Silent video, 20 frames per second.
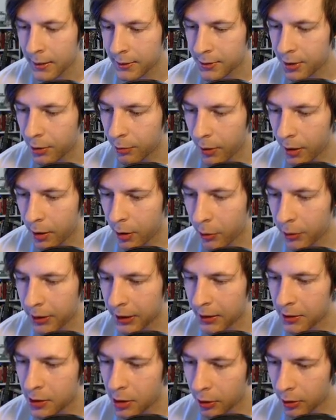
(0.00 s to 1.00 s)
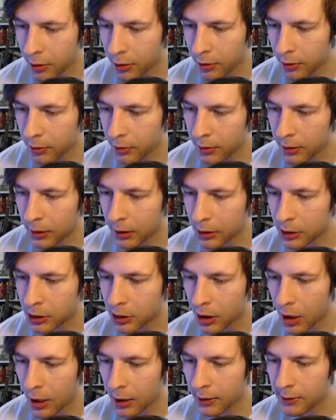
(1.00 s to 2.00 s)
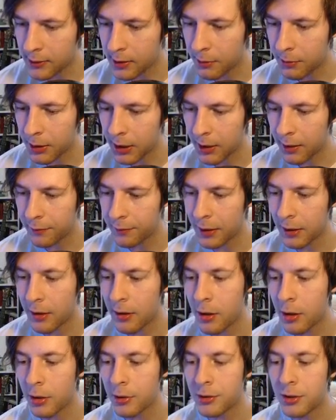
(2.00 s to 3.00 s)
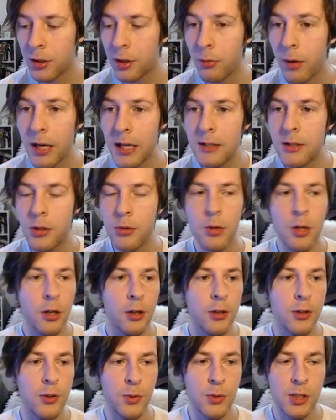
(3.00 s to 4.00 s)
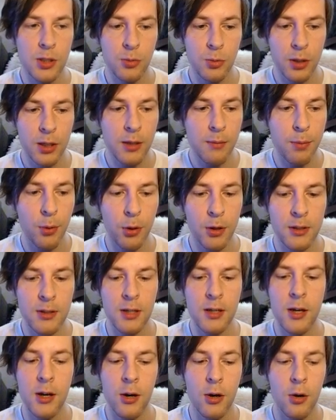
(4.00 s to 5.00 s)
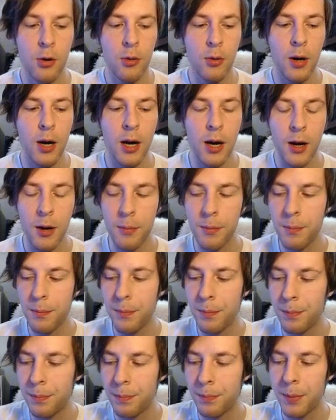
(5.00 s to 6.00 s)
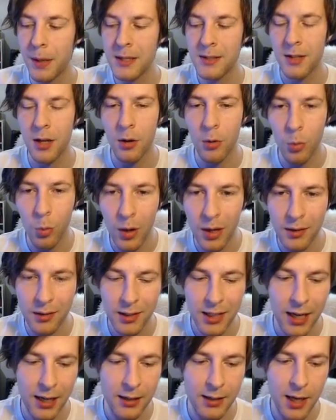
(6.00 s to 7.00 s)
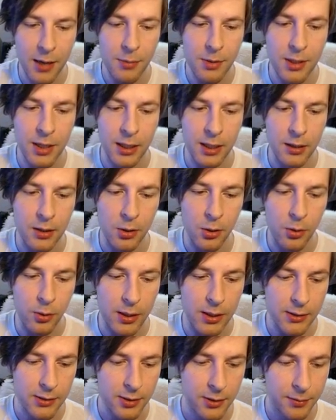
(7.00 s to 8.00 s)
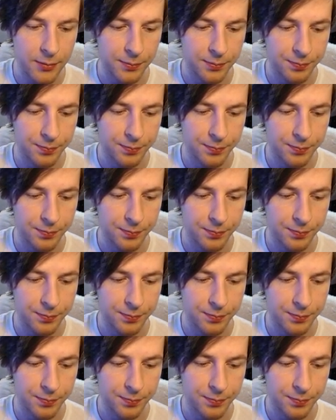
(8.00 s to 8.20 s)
So they're holding a neural, a shock, a celebrity gift, and a neural. So they're running two neurals, which is really important to know uh, based on what kind of damage they can do to us.